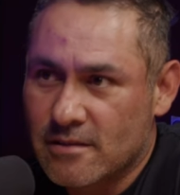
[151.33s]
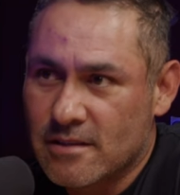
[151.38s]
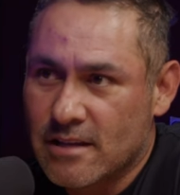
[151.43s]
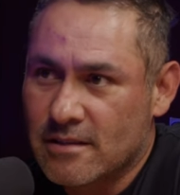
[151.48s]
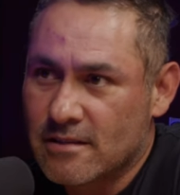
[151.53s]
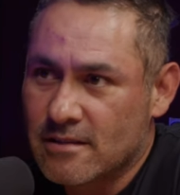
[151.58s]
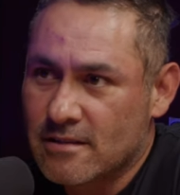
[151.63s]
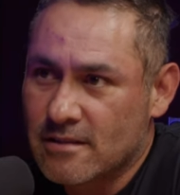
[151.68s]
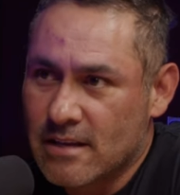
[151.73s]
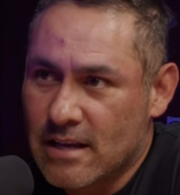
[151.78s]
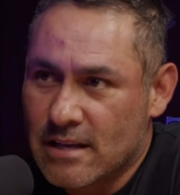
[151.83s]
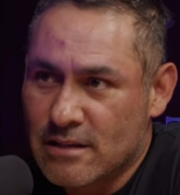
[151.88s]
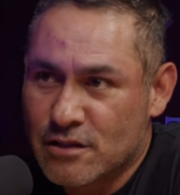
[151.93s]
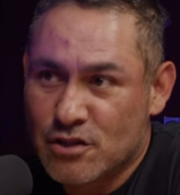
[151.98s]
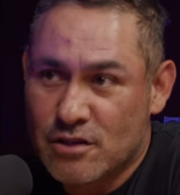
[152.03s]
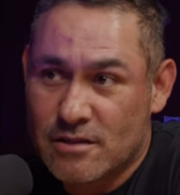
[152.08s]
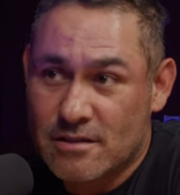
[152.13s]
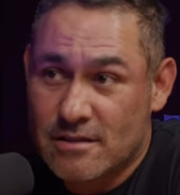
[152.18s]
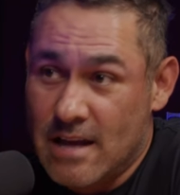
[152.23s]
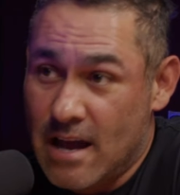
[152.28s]
it's
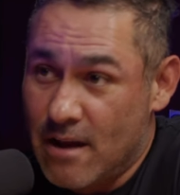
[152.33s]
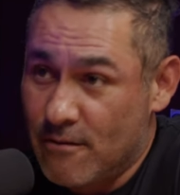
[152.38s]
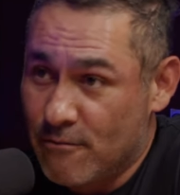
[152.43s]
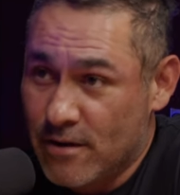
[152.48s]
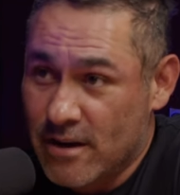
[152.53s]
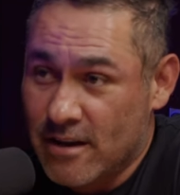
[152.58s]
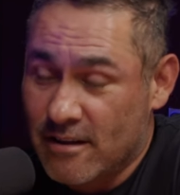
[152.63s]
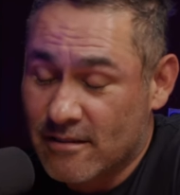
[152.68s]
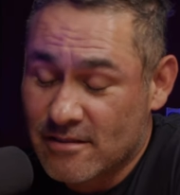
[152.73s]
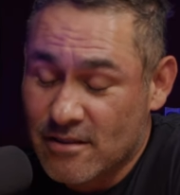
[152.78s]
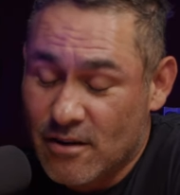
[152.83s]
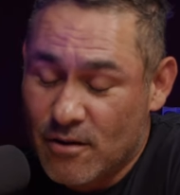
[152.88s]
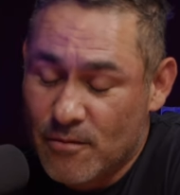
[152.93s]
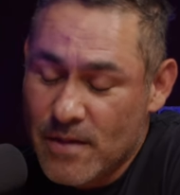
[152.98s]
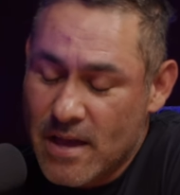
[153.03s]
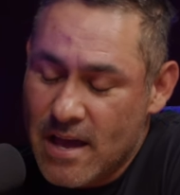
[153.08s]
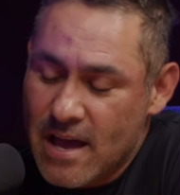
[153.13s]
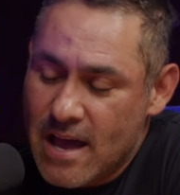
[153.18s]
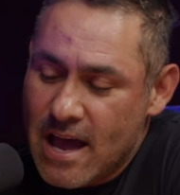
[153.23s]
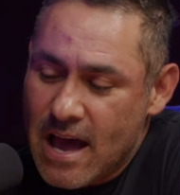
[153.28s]
just not real. So
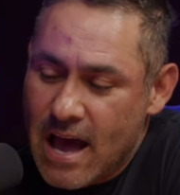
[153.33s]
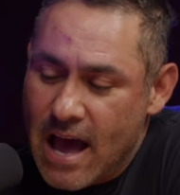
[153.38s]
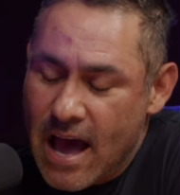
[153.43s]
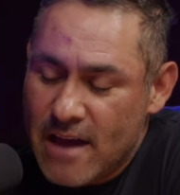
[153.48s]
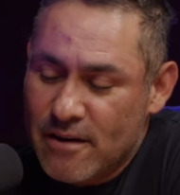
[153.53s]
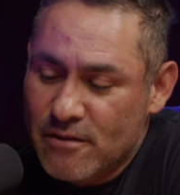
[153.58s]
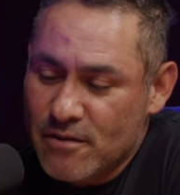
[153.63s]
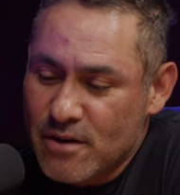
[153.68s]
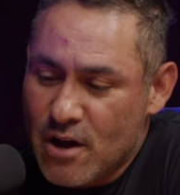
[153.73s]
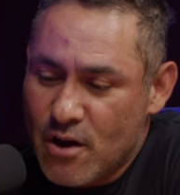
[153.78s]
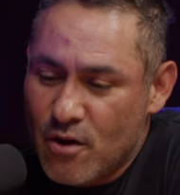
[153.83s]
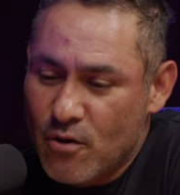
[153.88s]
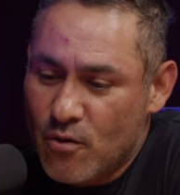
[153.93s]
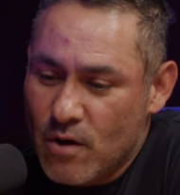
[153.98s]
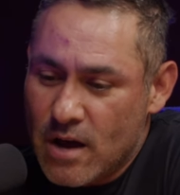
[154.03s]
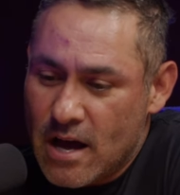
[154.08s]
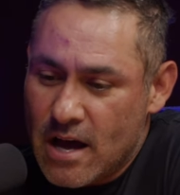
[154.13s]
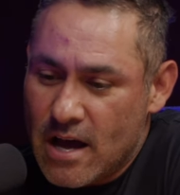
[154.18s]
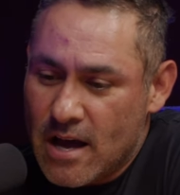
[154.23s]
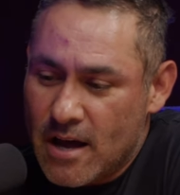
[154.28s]
I don't
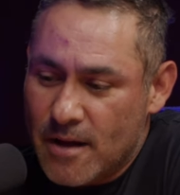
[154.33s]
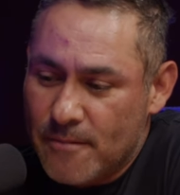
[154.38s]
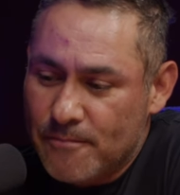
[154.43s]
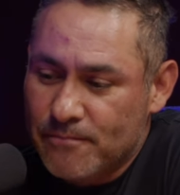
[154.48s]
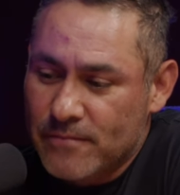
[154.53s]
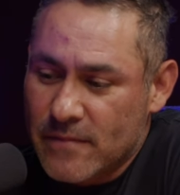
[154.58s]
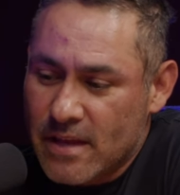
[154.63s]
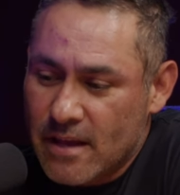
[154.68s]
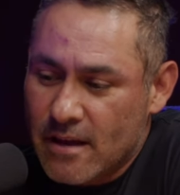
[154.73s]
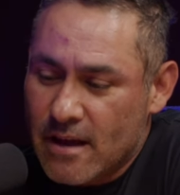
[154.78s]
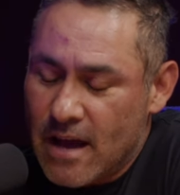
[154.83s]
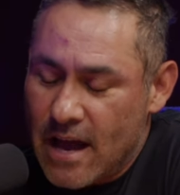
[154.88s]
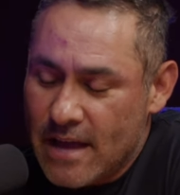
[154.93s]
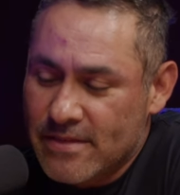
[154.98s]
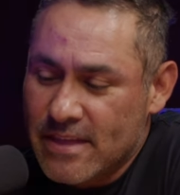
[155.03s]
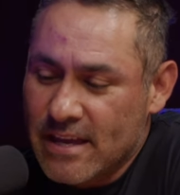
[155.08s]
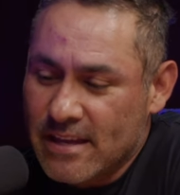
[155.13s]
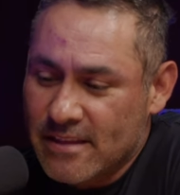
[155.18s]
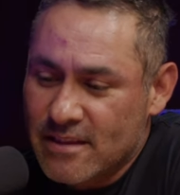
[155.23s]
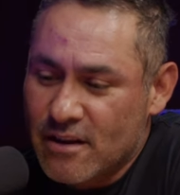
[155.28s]
know. I
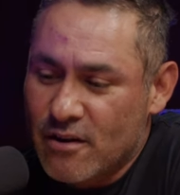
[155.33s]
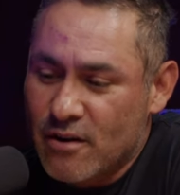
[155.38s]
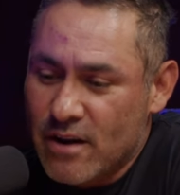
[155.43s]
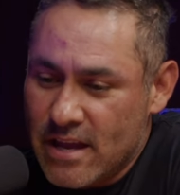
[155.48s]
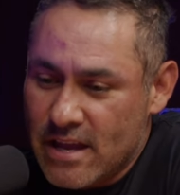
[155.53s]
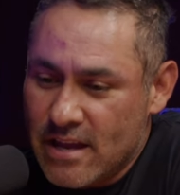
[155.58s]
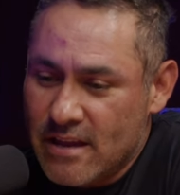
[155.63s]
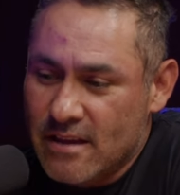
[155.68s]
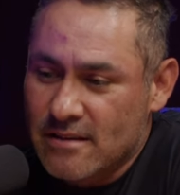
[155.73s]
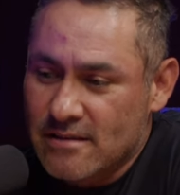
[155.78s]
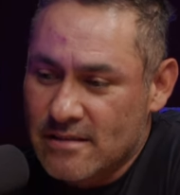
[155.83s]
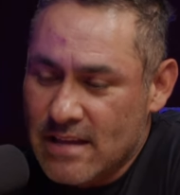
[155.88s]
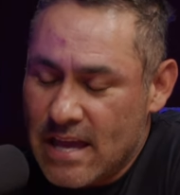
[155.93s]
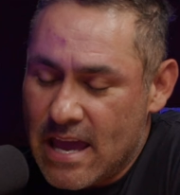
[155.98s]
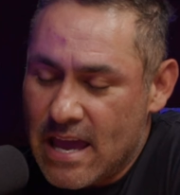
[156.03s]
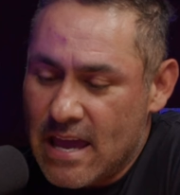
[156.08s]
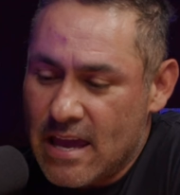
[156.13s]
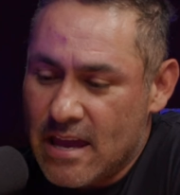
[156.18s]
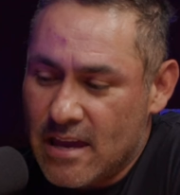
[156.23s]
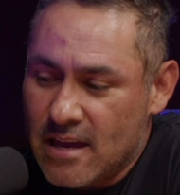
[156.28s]
think there was
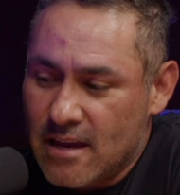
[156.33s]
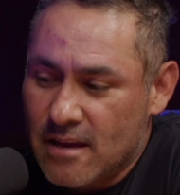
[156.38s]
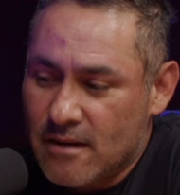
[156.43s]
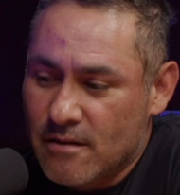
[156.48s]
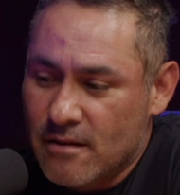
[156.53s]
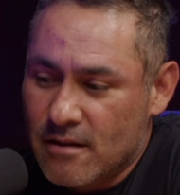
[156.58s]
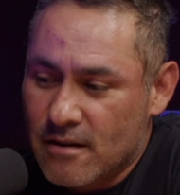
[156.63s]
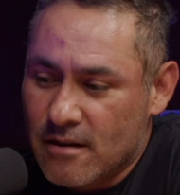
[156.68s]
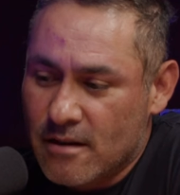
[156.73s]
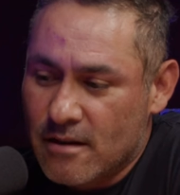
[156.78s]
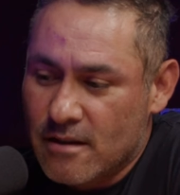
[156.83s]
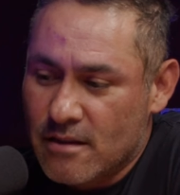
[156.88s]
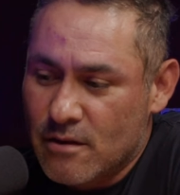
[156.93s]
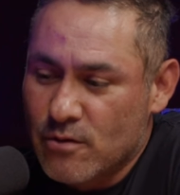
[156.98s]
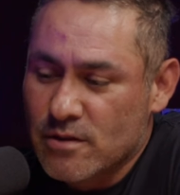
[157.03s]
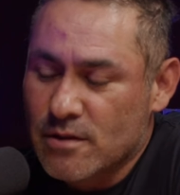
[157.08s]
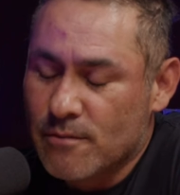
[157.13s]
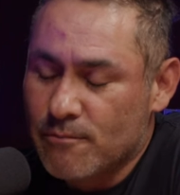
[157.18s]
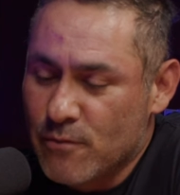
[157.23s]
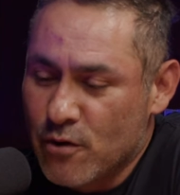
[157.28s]
a
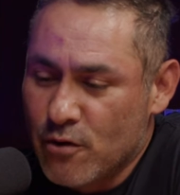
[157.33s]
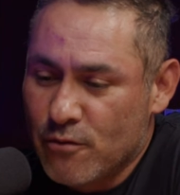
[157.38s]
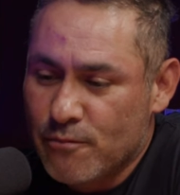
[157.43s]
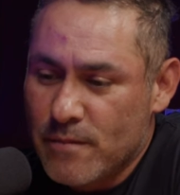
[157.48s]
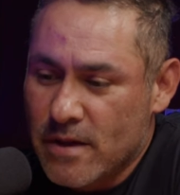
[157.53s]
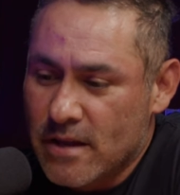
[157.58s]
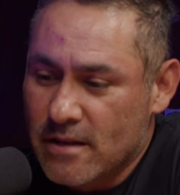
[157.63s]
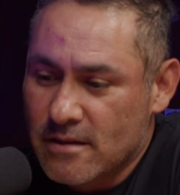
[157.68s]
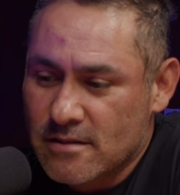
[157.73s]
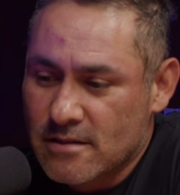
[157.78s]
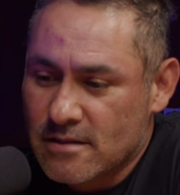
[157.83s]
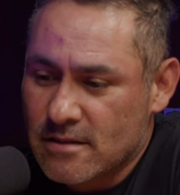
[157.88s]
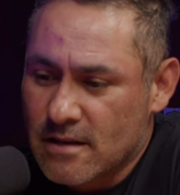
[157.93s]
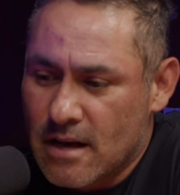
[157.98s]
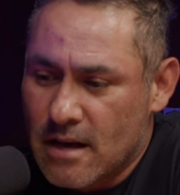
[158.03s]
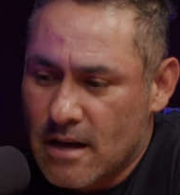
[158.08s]
movement